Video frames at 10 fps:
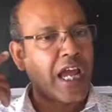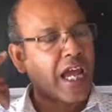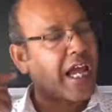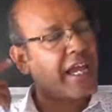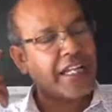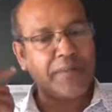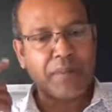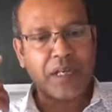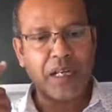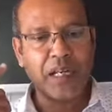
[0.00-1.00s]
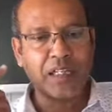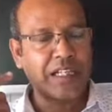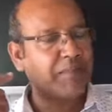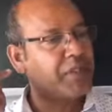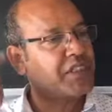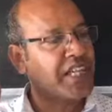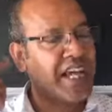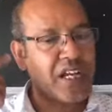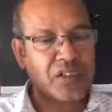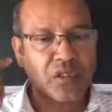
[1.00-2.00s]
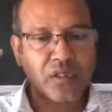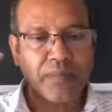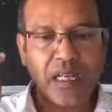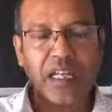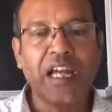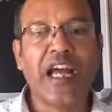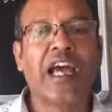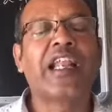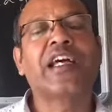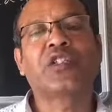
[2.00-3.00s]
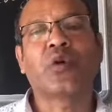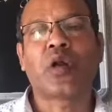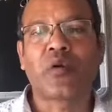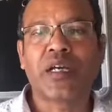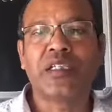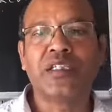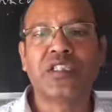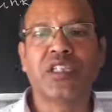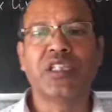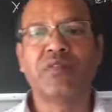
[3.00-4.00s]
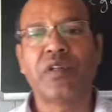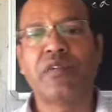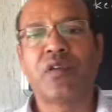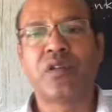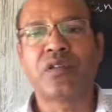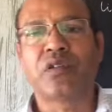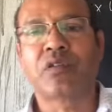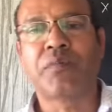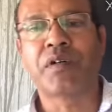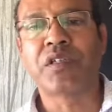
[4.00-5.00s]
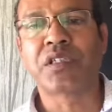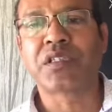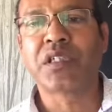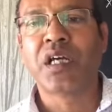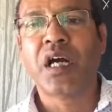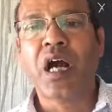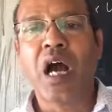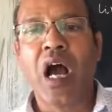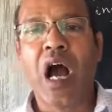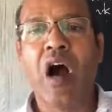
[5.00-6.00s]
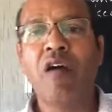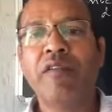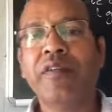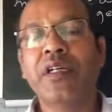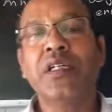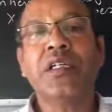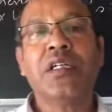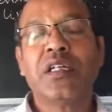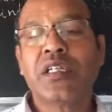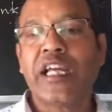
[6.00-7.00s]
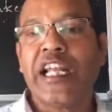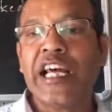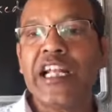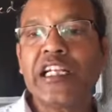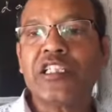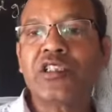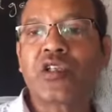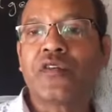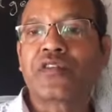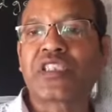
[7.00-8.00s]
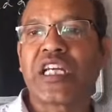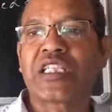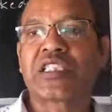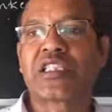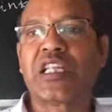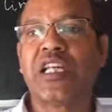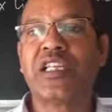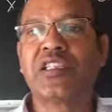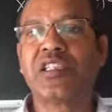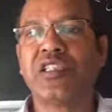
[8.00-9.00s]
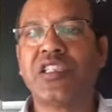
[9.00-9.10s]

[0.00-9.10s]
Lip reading: hairy pinna, that means hairs on the pinna, and SRY gene. We have already talked about this. However, the inheritance of sex-linked